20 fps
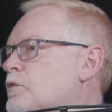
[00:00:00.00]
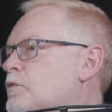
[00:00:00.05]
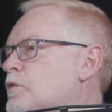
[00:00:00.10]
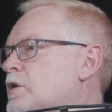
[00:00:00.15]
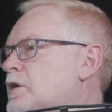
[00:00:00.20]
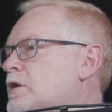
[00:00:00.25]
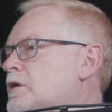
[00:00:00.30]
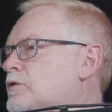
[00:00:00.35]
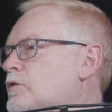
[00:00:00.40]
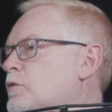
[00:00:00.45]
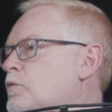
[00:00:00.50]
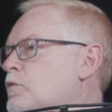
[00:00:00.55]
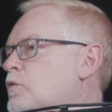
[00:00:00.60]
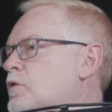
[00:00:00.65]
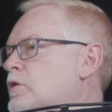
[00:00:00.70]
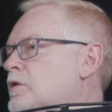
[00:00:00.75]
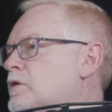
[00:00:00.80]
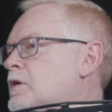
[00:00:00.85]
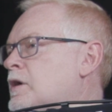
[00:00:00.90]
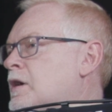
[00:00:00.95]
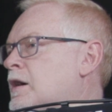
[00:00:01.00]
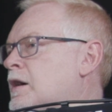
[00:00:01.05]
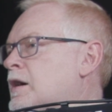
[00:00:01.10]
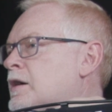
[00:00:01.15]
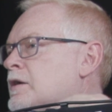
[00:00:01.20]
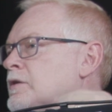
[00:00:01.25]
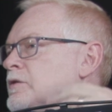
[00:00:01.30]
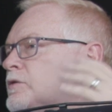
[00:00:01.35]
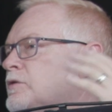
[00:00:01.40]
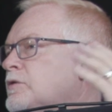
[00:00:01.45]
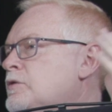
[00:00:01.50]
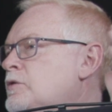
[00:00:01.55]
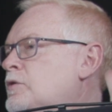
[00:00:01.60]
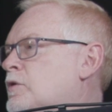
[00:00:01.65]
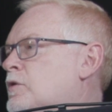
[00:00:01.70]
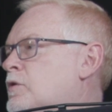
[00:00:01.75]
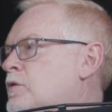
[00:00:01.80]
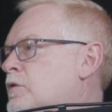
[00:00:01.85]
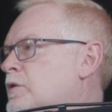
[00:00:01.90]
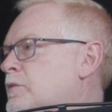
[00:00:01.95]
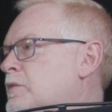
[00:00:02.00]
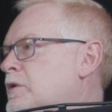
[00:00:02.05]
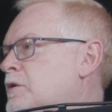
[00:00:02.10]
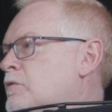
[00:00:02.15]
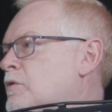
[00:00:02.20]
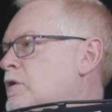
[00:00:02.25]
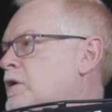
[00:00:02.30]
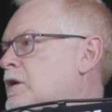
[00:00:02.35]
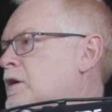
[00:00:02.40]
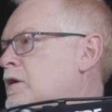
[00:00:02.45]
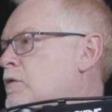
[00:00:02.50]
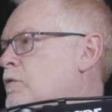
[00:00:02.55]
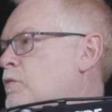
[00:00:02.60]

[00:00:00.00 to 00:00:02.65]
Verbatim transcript: you're running toward God, you're going to be running